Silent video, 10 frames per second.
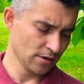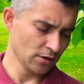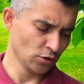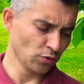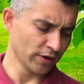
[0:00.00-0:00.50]

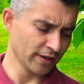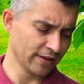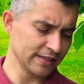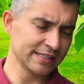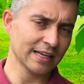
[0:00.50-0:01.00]
nor
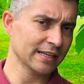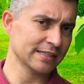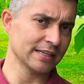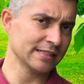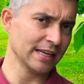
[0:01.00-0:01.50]
this
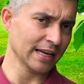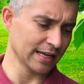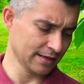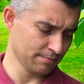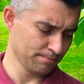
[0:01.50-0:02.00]
is the
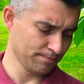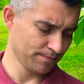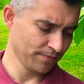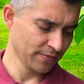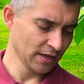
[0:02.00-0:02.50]
city.
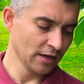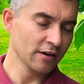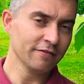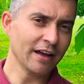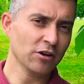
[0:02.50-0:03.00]

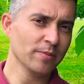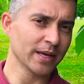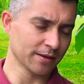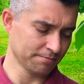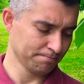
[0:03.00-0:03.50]
Follow
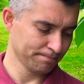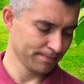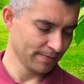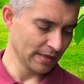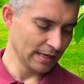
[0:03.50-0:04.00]
me,
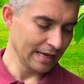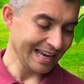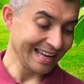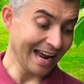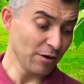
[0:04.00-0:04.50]

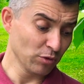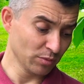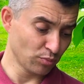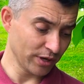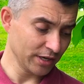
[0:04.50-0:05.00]
and I
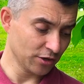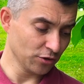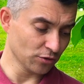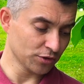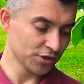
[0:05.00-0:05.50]
will bring
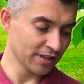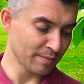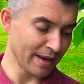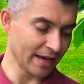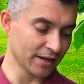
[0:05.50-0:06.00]
you to
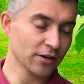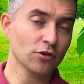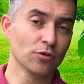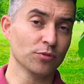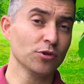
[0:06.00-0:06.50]
the man
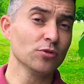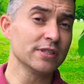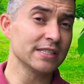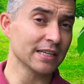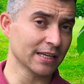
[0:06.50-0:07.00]
whom you
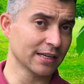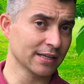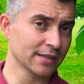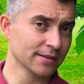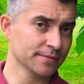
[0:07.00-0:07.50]
seek.